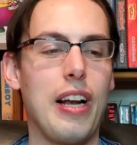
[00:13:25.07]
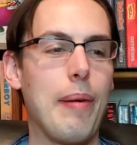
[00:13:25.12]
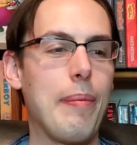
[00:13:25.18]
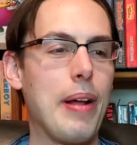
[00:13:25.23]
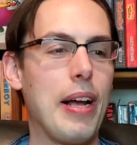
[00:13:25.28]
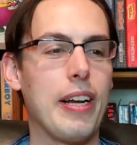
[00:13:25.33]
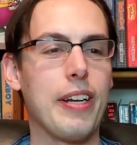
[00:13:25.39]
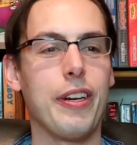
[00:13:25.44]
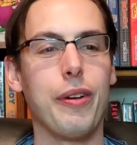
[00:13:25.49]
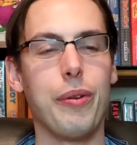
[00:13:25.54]
I'm
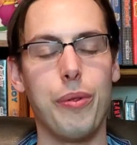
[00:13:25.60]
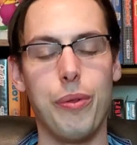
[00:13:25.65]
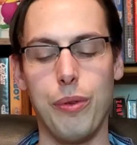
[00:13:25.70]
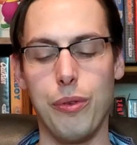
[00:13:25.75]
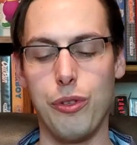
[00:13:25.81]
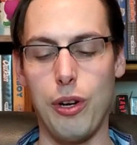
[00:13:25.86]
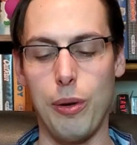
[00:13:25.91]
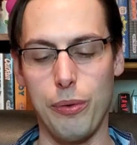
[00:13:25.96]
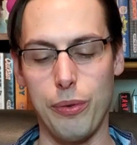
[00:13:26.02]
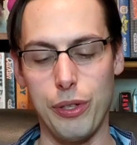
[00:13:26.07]
not going to go through the
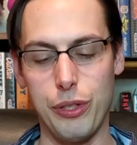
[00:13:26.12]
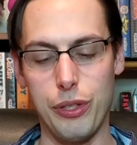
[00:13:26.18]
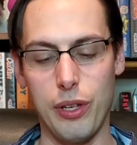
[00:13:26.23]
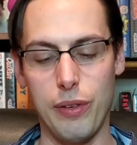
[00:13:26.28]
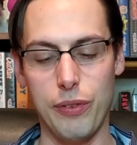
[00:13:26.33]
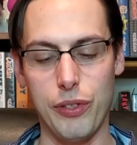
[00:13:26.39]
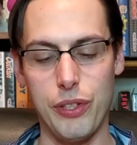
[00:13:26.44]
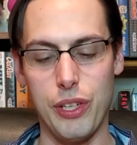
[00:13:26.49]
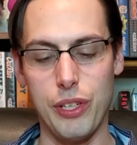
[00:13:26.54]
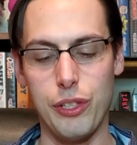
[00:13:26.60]
trouble of
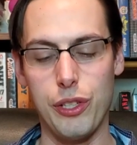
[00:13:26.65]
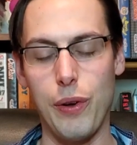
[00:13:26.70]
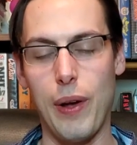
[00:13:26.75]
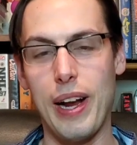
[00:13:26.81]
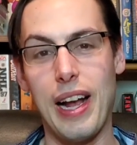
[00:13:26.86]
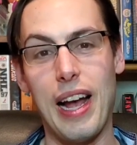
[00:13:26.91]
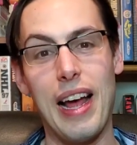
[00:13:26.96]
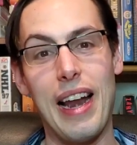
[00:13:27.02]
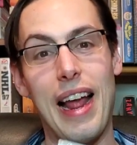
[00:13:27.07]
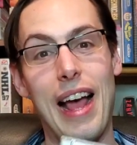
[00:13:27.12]
resurfacing, so I
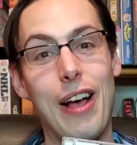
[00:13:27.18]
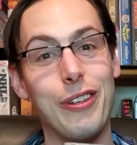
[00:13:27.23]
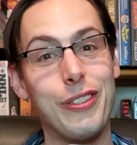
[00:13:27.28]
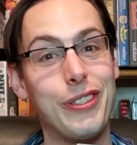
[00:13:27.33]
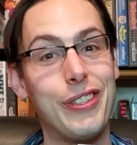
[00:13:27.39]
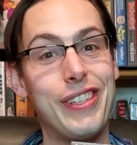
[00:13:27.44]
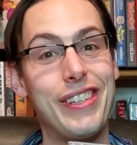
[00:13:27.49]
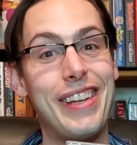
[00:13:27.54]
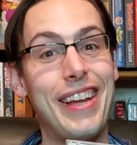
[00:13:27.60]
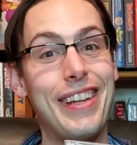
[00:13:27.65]
got House
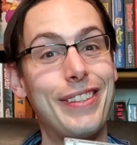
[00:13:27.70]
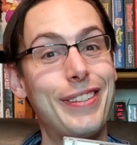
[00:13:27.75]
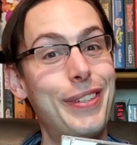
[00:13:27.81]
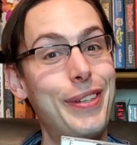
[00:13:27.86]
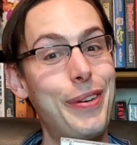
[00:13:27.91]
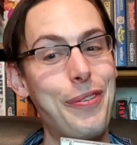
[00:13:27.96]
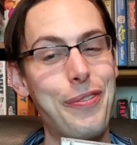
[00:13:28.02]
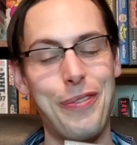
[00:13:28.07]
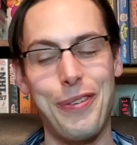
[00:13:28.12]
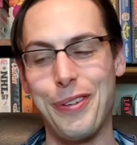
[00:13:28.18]
of the Dead
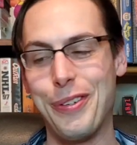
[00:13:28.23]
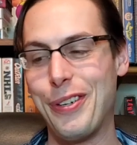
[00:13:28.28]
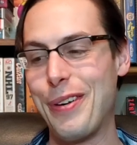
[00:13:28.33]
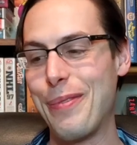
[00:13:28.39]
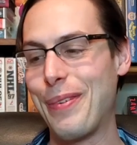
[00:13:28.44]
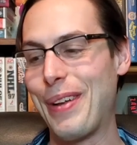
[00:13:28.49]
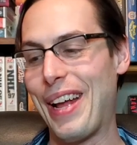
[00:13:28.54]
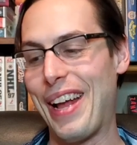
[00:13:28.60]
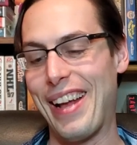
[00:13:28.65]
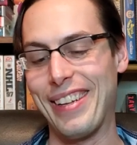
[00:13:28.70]
two for
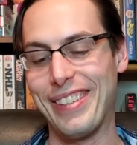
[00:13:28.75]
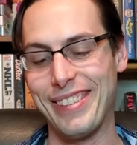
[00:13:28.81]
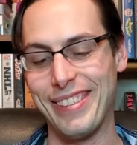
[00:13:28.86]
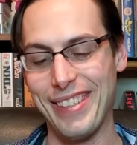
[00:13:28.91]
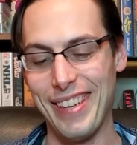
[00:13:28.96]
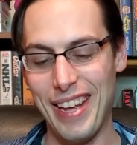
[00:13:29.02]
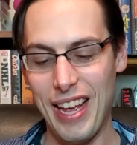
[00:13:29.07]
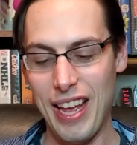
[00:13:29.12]
Dreamcast.